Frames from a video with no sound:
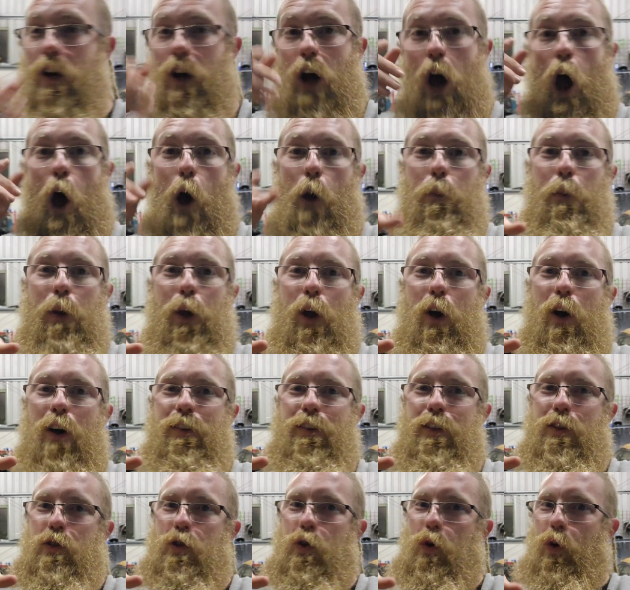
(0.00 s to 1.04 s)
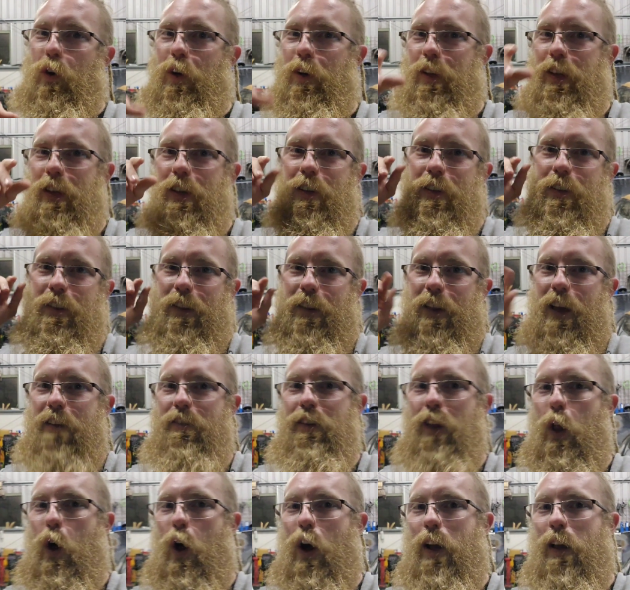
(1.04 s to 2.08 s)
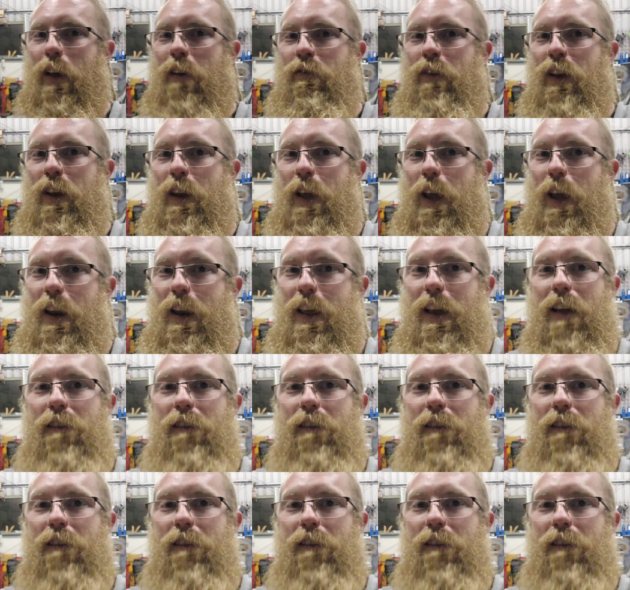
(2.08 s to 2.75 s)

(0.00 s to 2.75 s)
I hope you guys enjoy. Leave a like if you did.